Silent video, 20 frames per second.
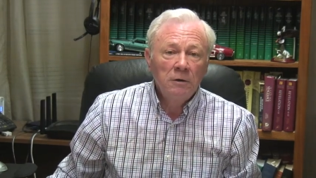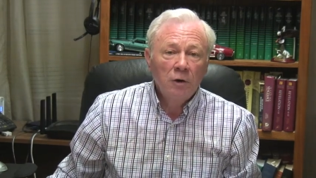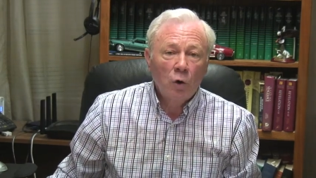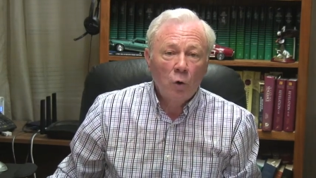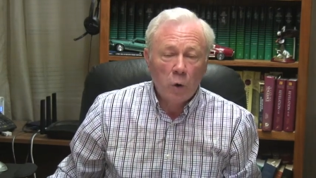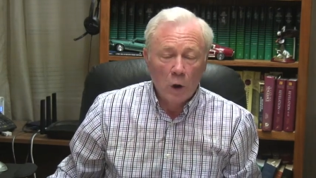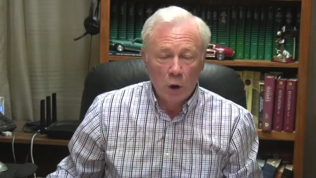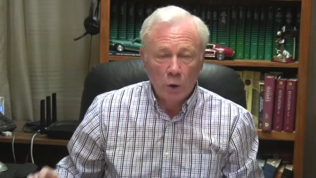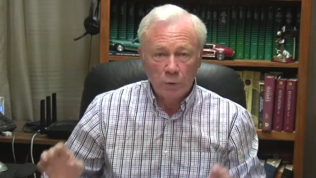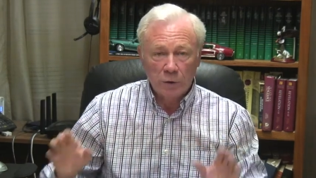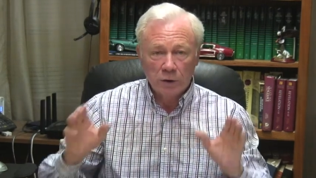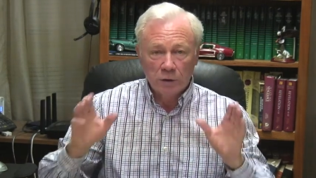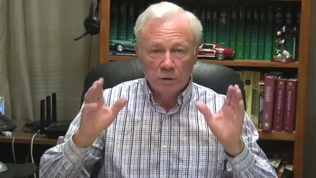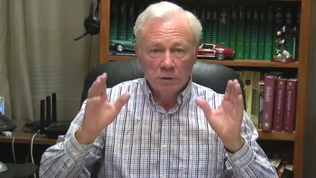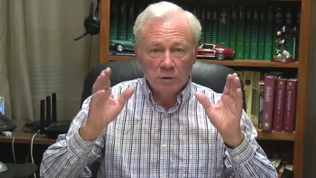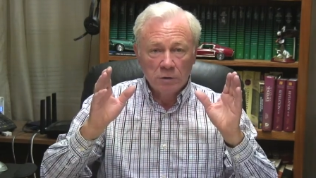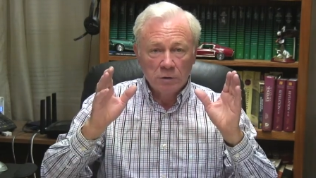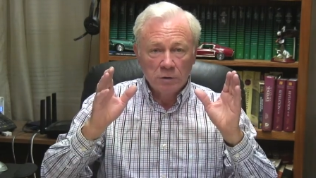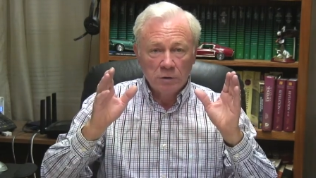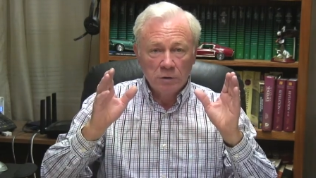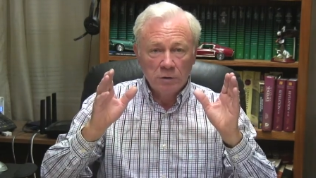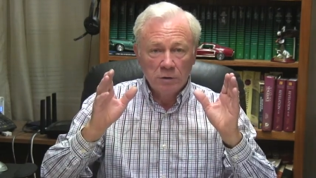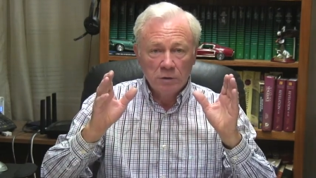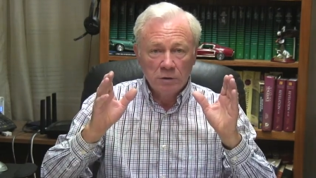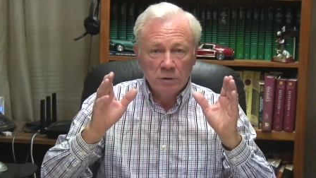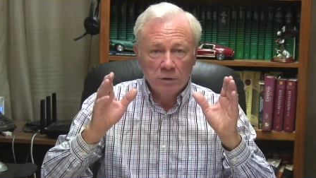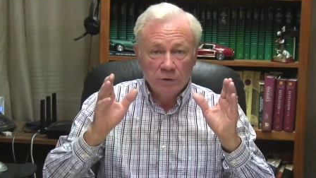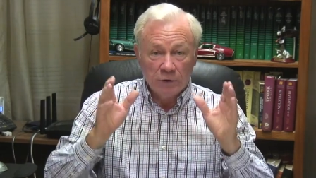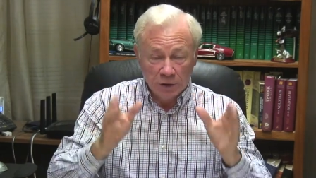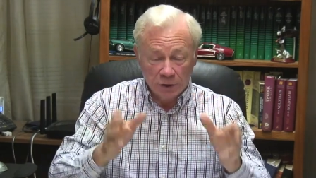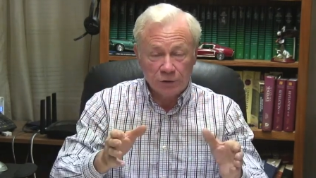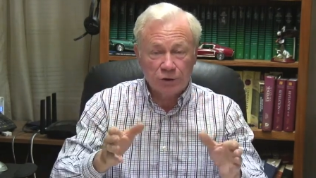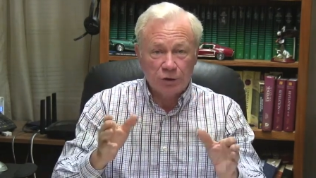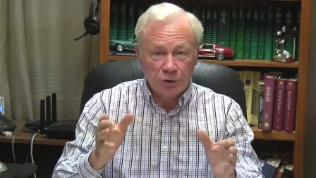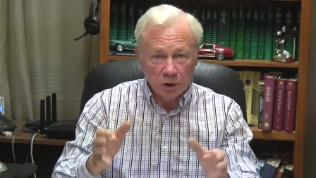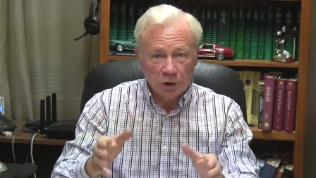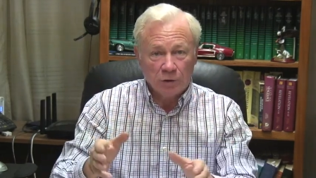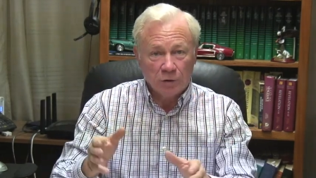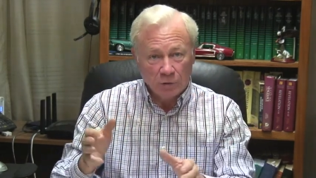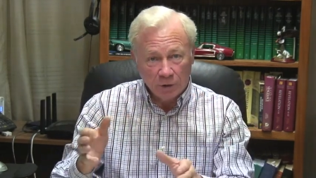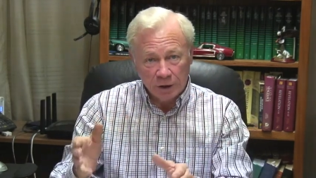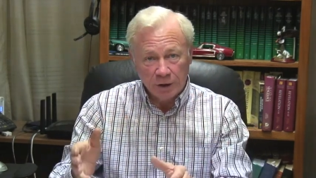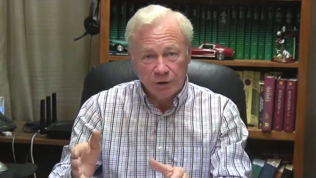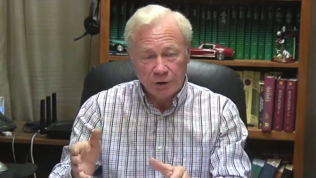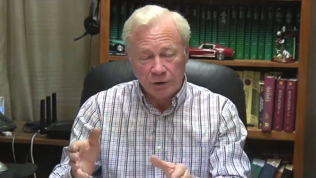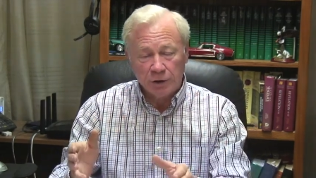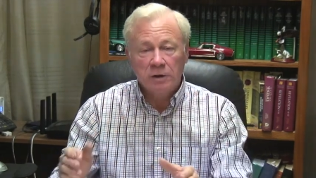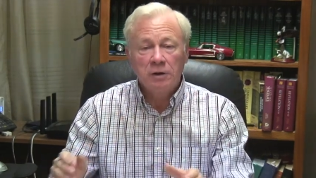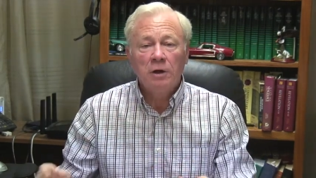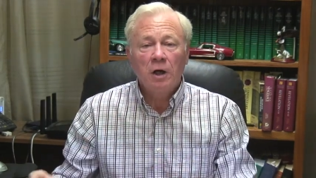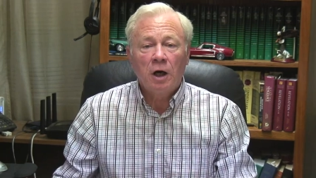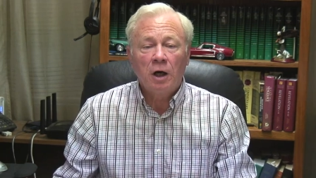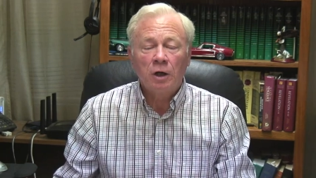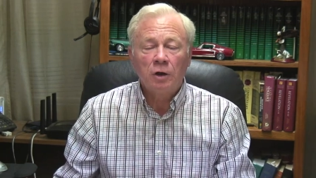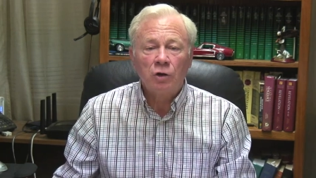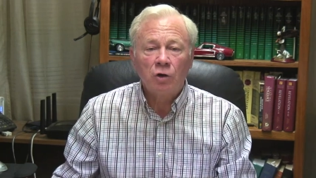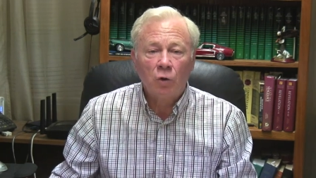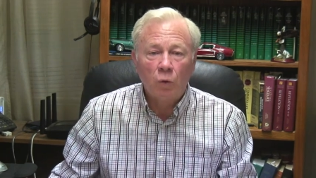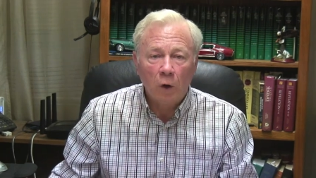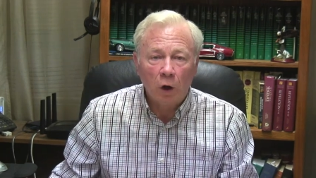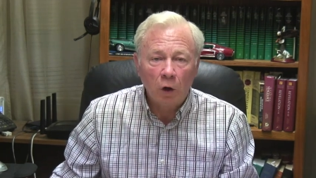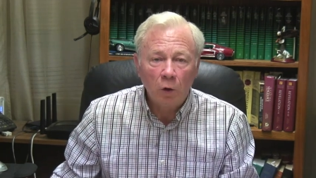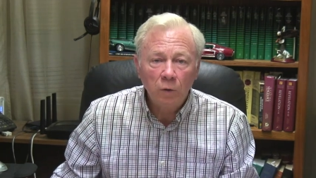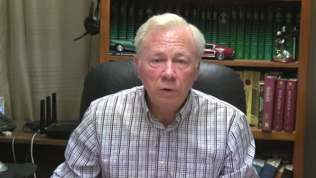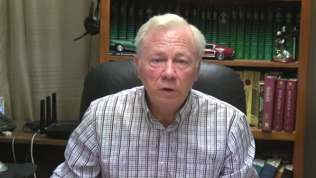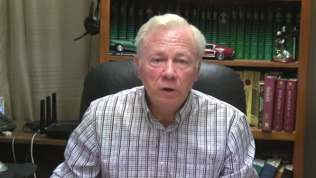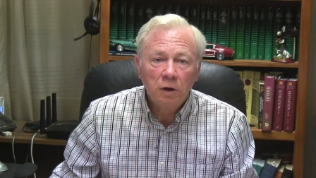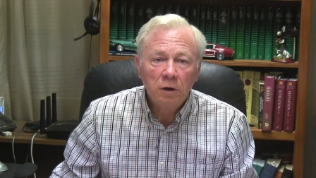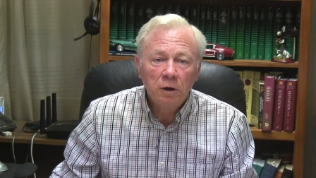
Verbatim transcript: quote, this generation, unquote,